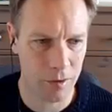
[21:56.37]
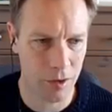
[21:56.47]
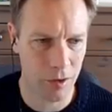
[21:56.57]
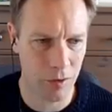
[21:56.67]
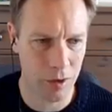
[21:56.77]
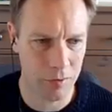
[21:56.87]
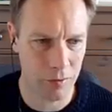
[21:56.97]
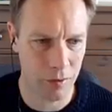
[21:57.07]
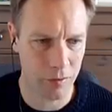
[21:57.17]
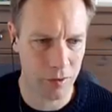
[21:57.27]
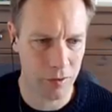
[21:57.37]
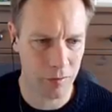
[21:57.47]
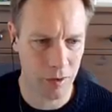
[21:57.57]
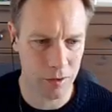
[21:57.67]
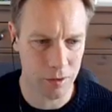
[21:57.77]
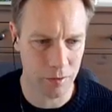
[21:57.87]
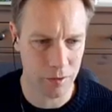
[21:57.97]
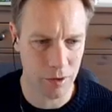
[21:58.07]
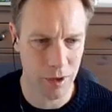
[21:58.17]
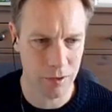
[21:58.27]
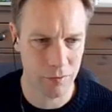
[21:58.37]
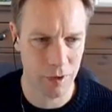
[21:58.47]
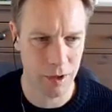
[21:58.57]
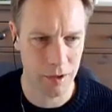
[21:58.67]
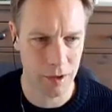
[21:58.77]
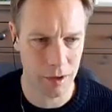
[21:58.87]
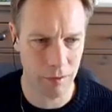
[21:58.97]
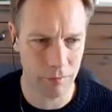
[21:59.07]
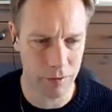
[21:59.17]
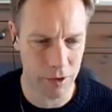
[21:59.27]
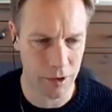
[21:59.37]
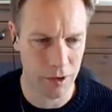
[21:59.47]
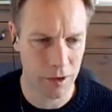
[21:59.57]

new list, 4, 3, 2, 1, 0. So that's really comforting.